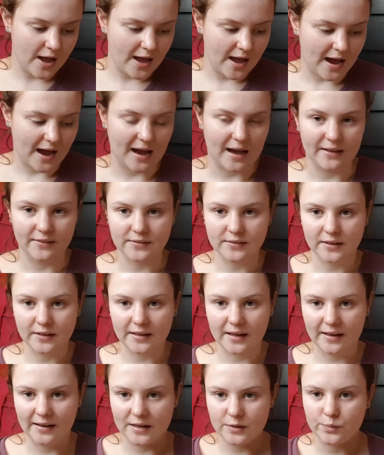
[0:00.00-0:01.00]
and
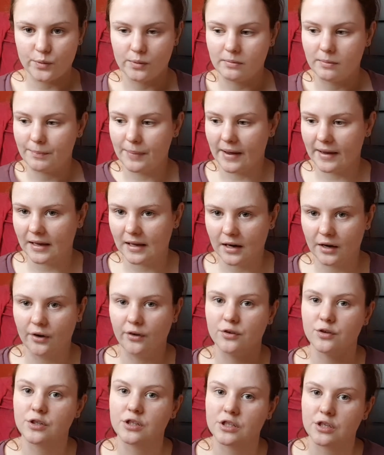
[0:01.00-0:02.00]
again, that's why I'm in baggy
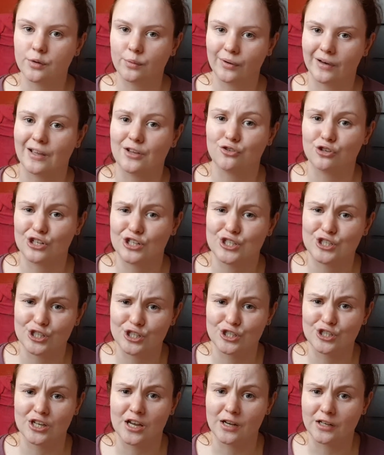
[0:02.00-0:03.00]
clothes because I don't want to get dressed
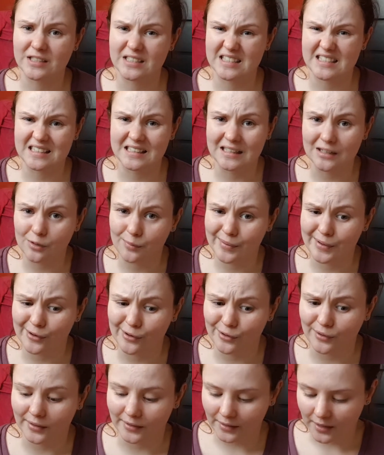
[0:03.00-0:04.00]
just yet because it's a little bit
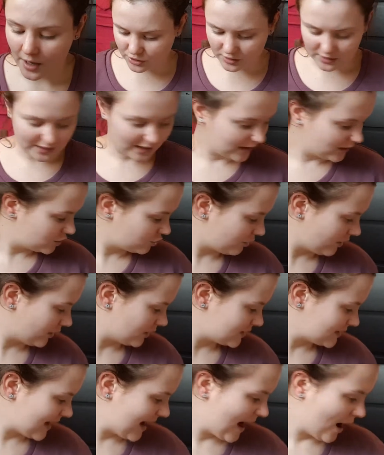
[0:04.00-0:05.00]
early. I'm just going to get the
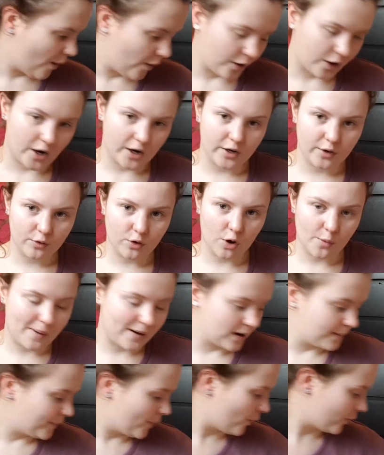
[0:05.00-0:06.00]
straighteners now. I kind of got them
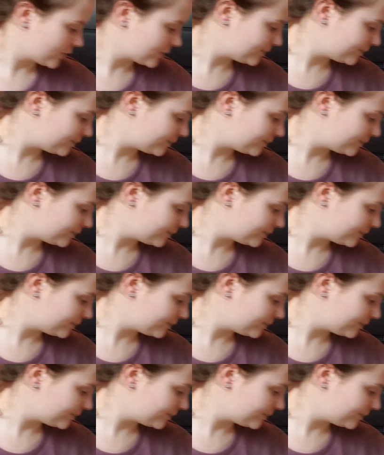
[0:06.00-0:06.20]
out of the box